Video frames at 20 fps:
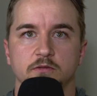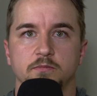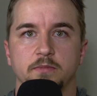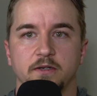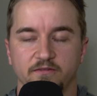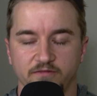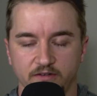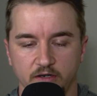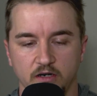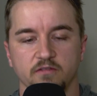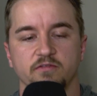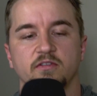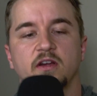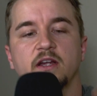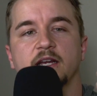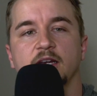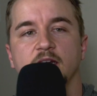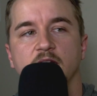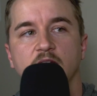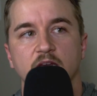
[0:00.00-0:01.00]

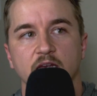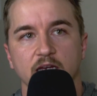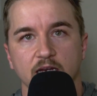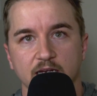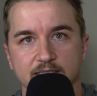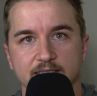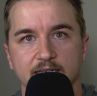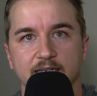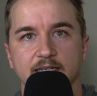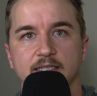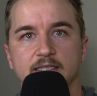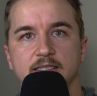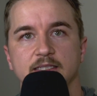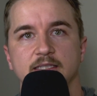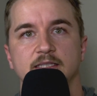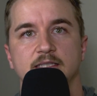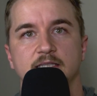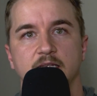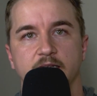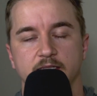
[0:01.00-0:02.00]
verifying
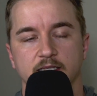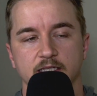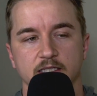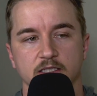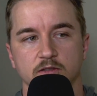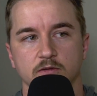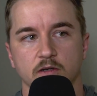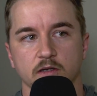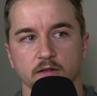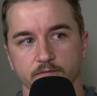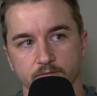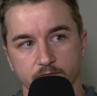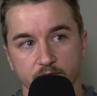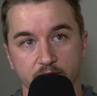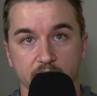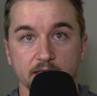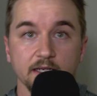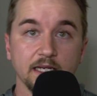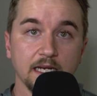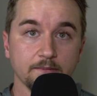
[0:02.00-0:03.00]
attendees like they do on
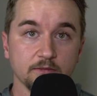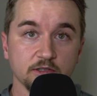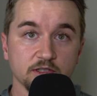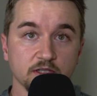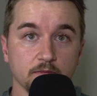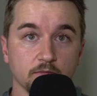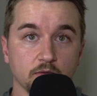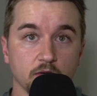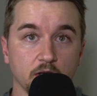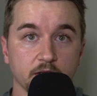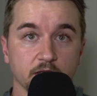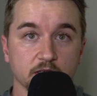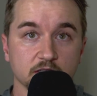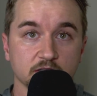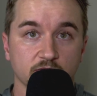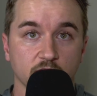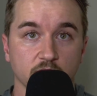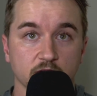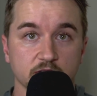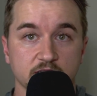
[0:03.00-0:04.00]
like Amazon products,
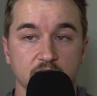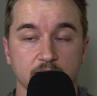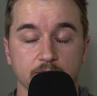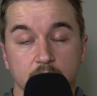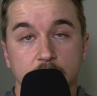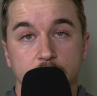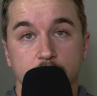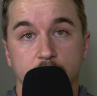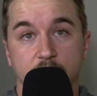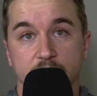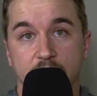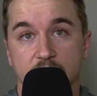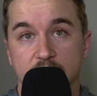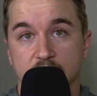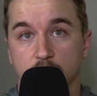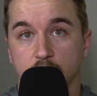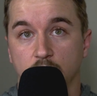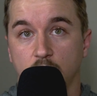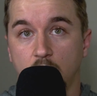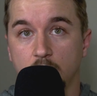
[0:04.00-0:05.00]
for example. But that's a
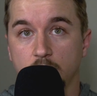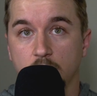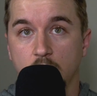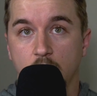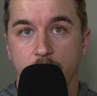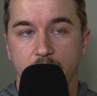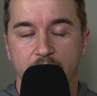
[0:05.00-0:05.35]
problem.